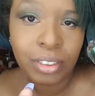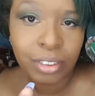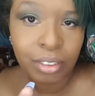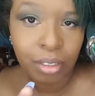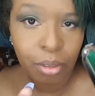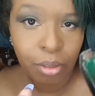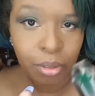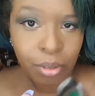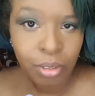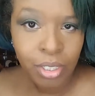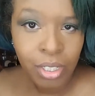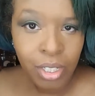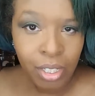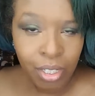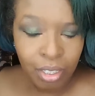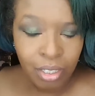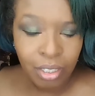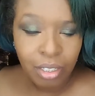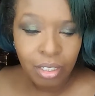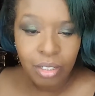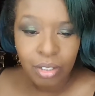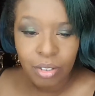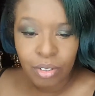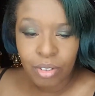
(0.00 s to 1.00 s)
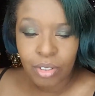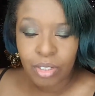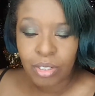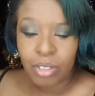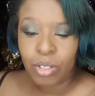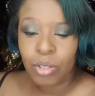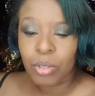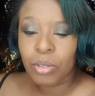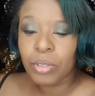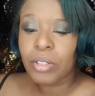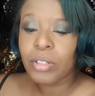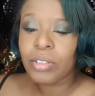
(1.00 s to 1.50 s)
So,
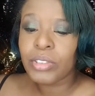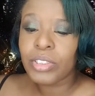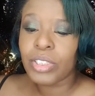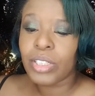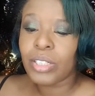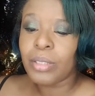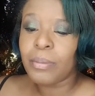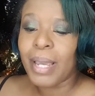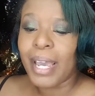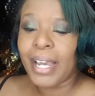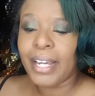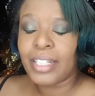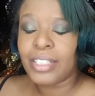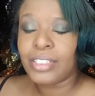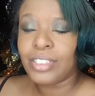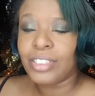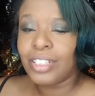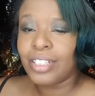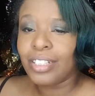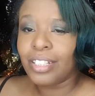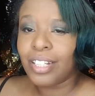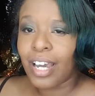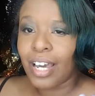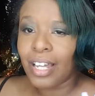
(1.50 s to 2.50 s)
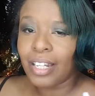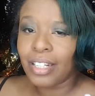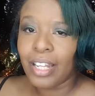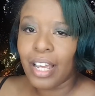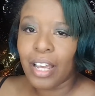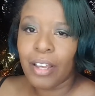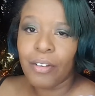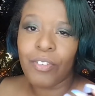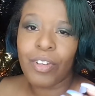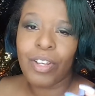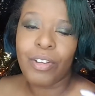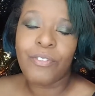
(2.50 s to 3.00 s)
kudos on the packaging. I
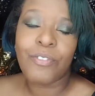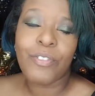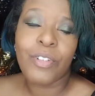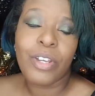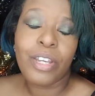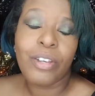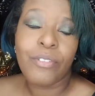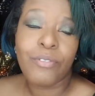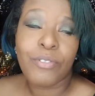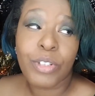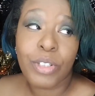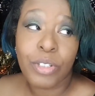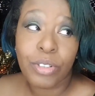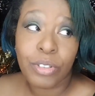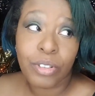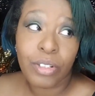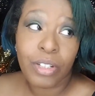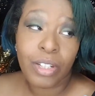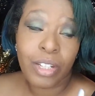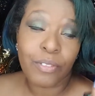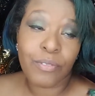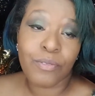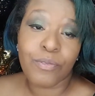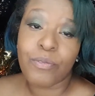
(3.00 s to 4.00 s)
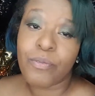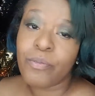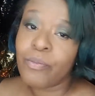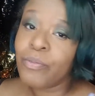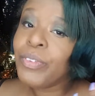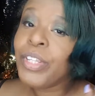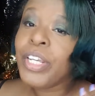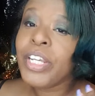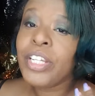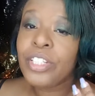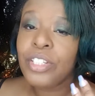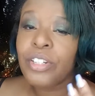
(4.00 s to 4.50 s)
love if
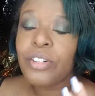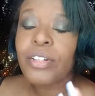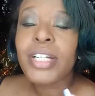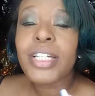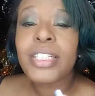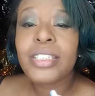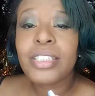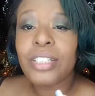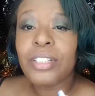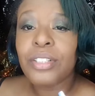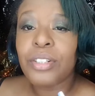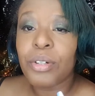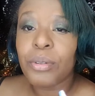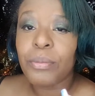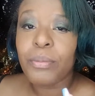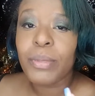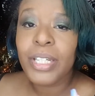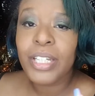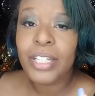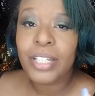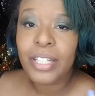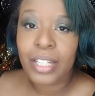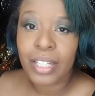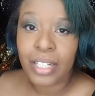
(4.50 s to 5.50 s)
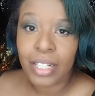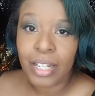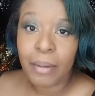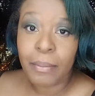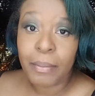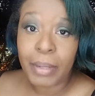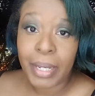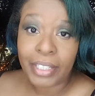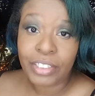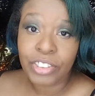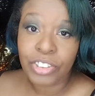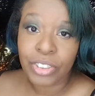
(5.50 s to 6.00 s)
you'll get to know me, and
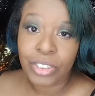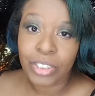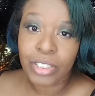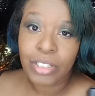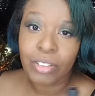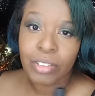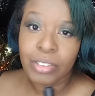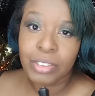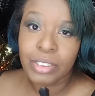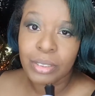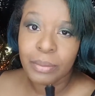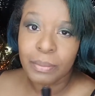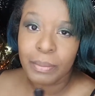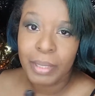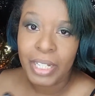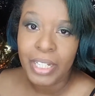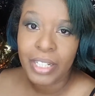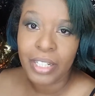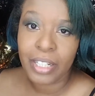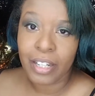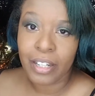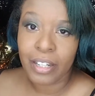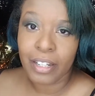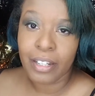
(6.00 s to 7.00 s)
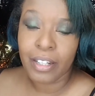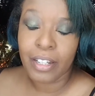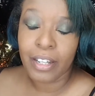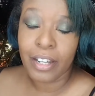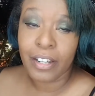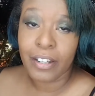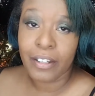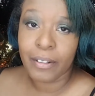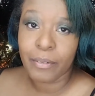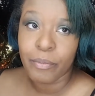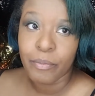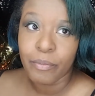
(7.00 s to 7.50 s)
I'm actually going to make
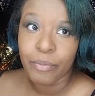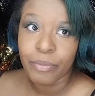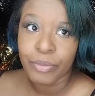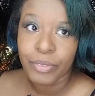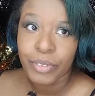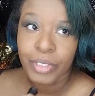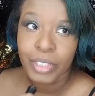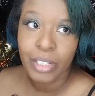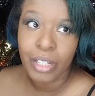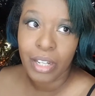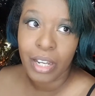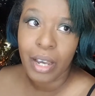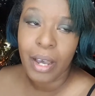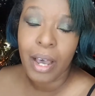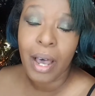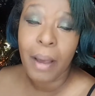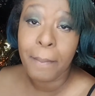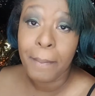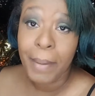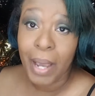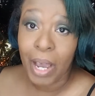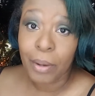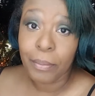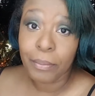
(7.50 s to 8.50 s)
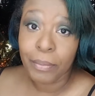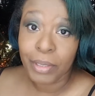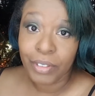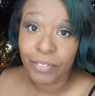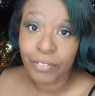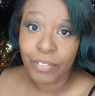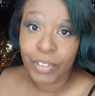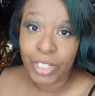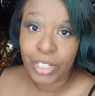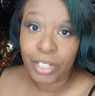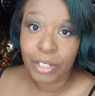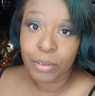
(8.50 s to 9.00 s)
a about me
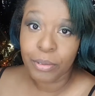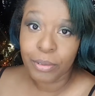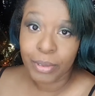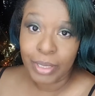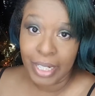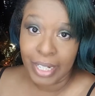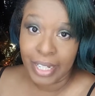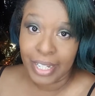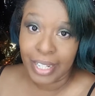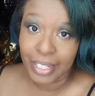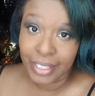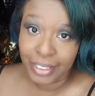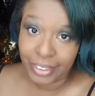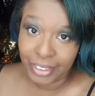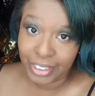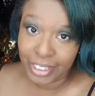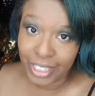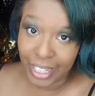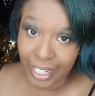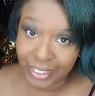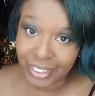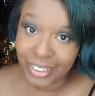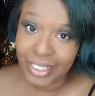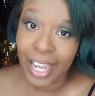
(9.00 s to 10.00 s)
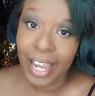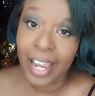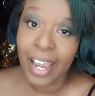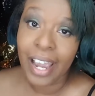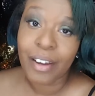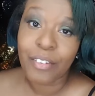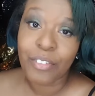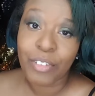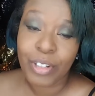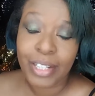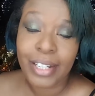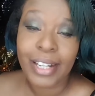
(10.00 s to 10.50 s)
video when I get a chance.
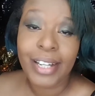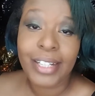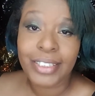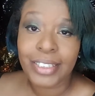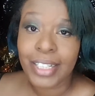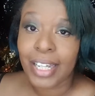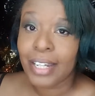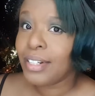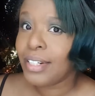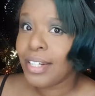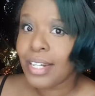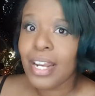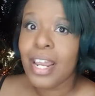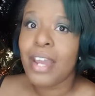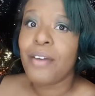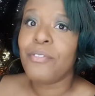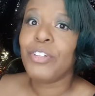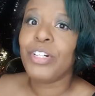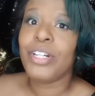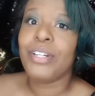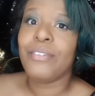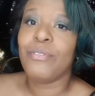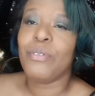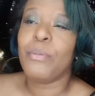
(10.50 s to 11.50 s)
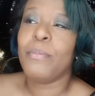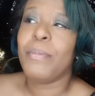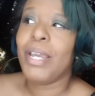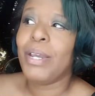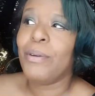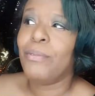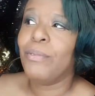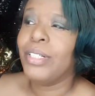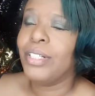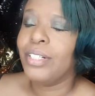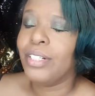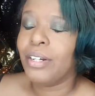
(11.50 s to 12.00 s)
I realized I never even made
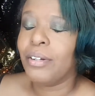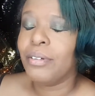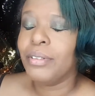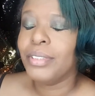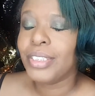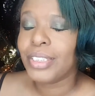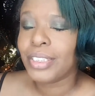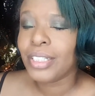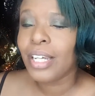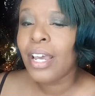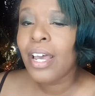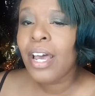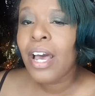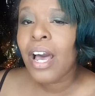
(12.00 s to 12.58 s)
one of those.